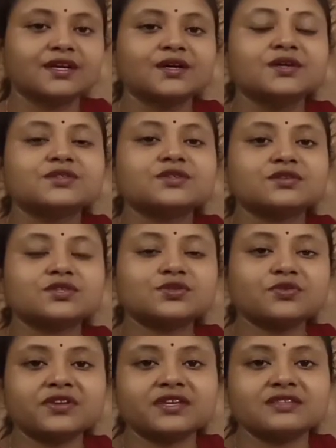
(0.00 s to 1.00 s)
So
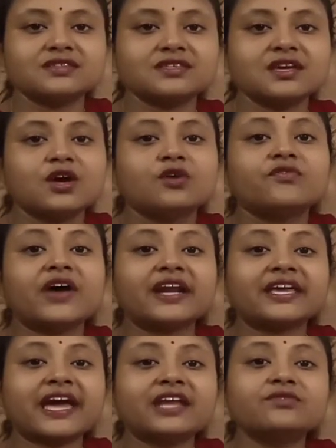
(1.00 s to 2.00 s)
students, where
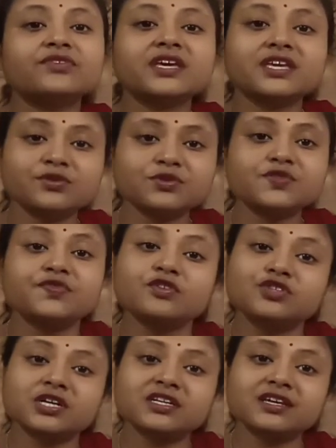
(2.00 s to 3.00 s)
can we use
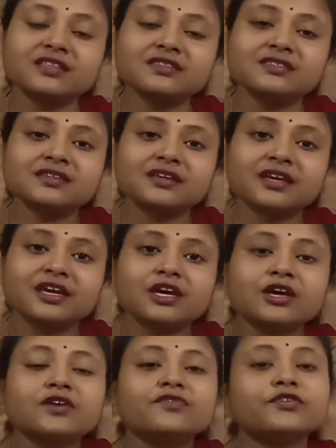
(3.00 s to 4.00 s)
future tense?
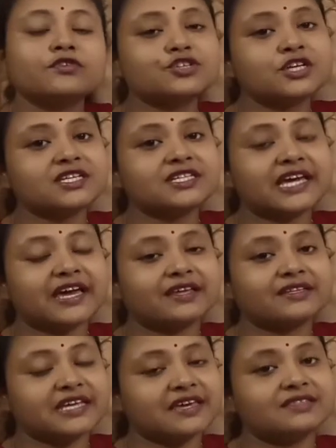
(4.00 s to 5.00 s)
Future
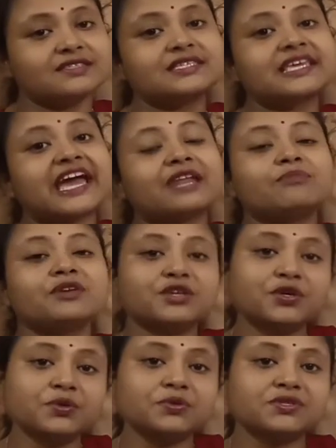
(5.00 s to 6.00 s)
tense can be
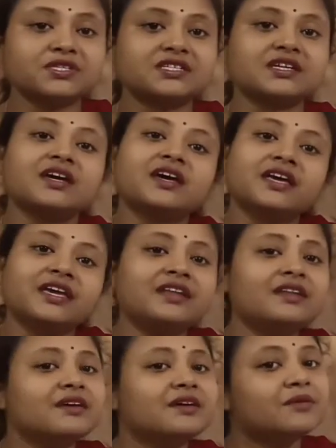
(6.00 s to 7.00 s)
used
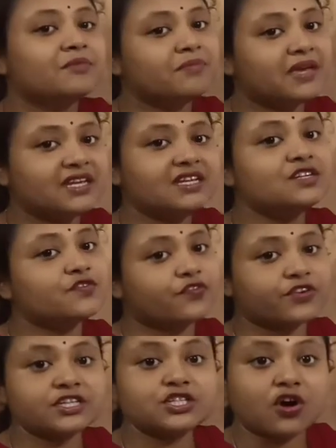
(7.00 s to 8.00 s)
in many
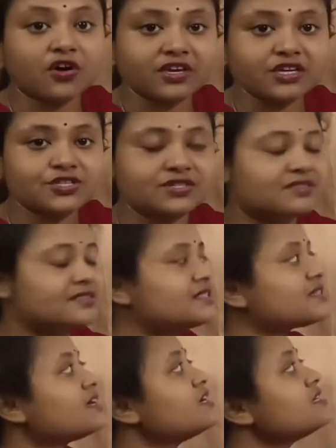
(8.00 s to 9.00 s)
different
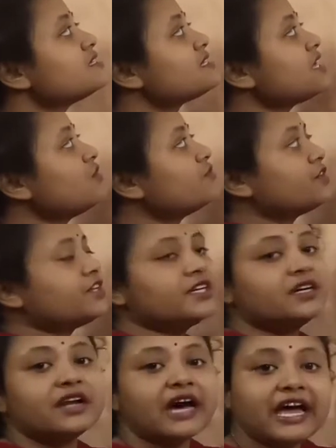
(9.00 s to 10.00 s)
occasions. See over
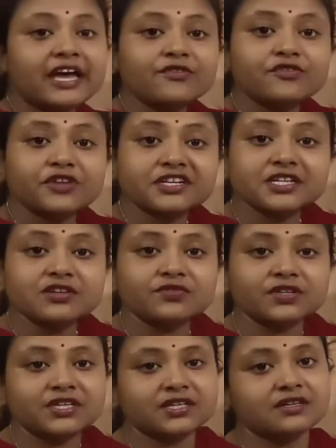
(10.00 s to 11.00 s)
here, I have written
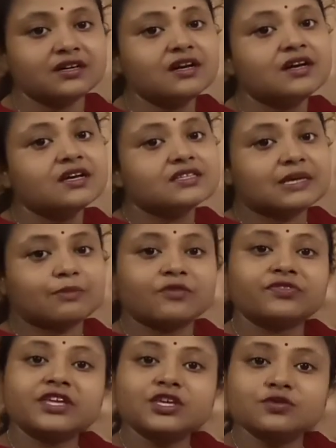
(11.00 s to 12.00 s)
over here some of
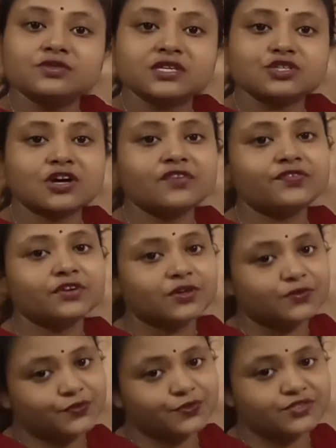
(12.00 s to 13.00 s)
the usage of
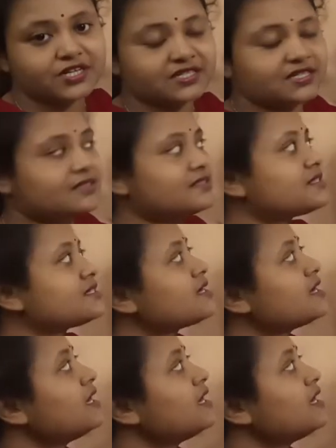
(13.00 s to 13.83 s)
future tense.